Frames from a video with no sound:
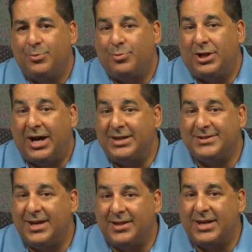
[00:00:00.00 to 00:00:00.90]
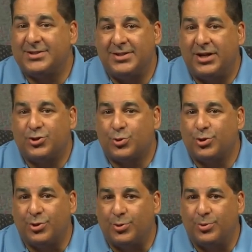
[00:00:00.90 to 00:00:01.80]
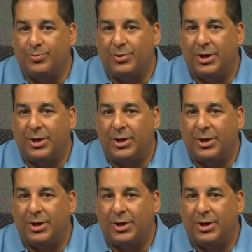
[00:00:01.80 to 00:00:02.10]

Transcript: But I say that's not true.